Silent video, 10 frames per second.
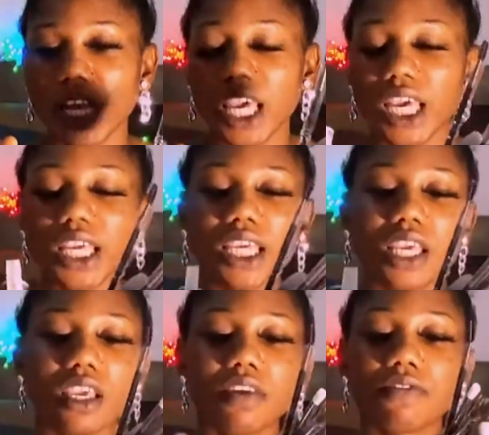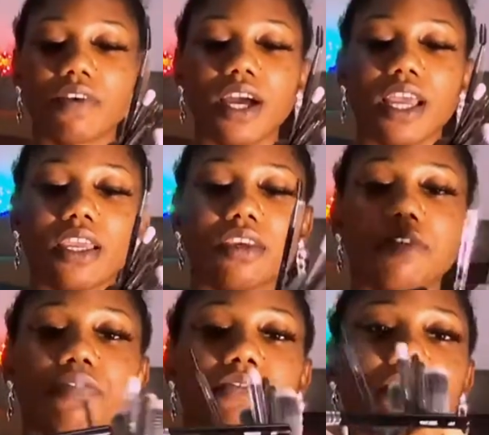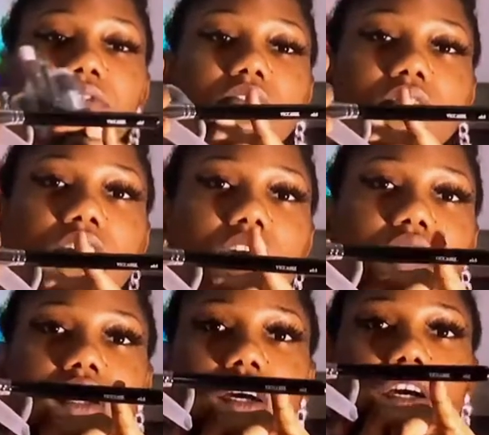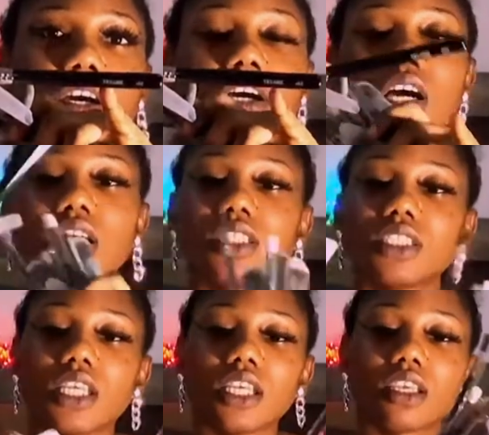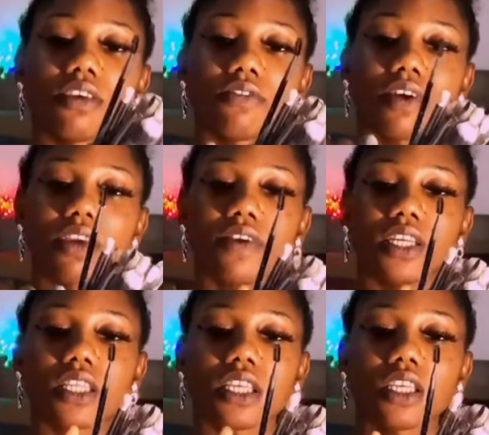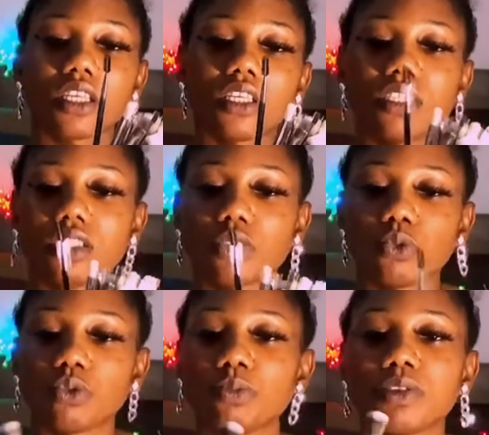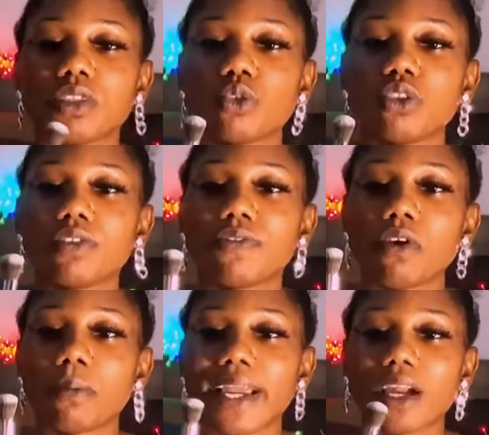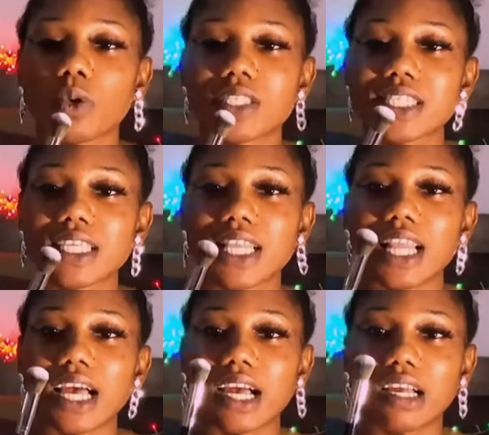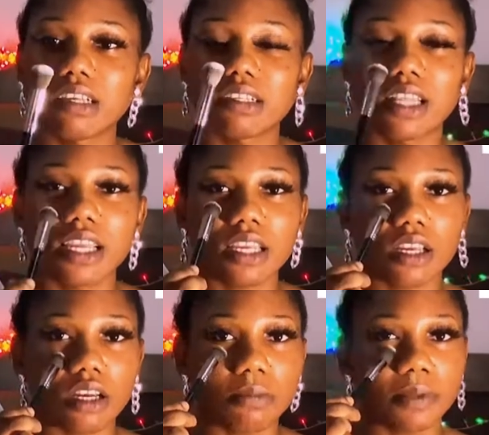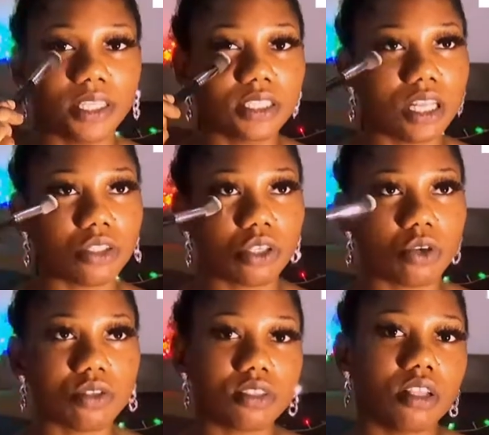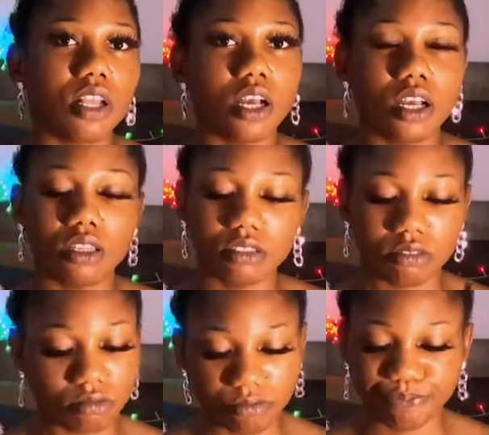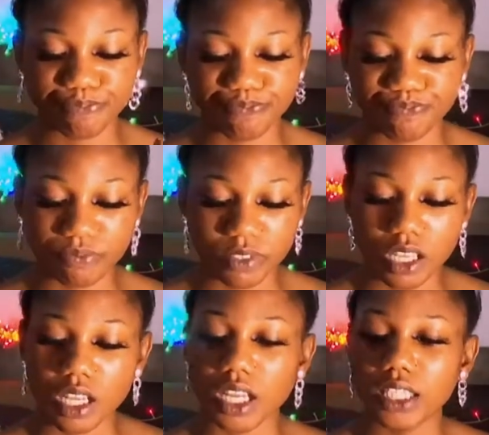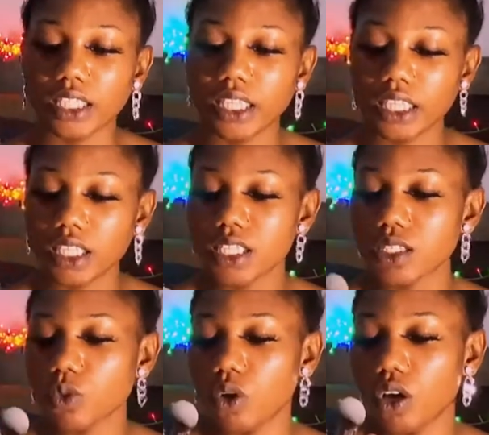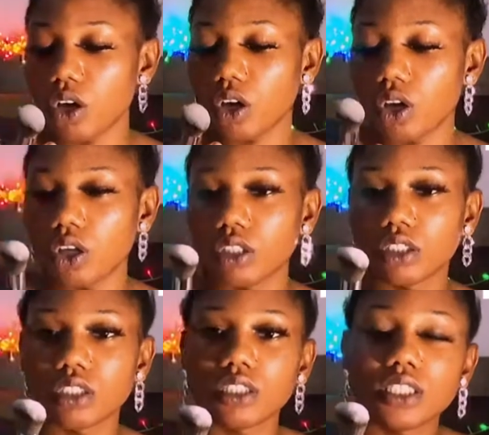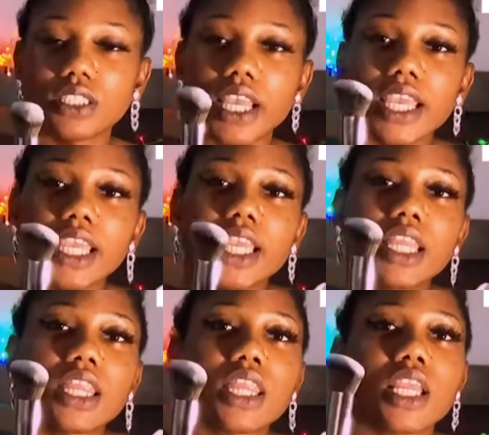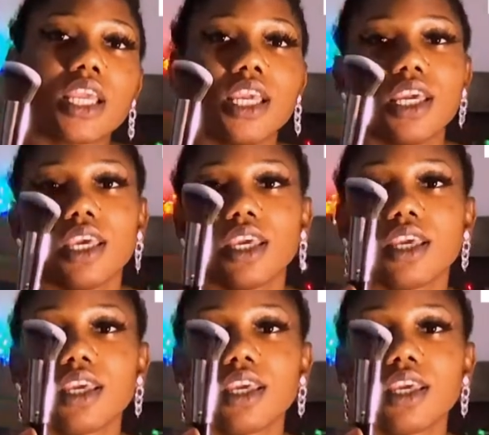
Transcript: NK5, and this NK5, I think it will be good for my concealer, like blending out your concealer. And this one, this NK3,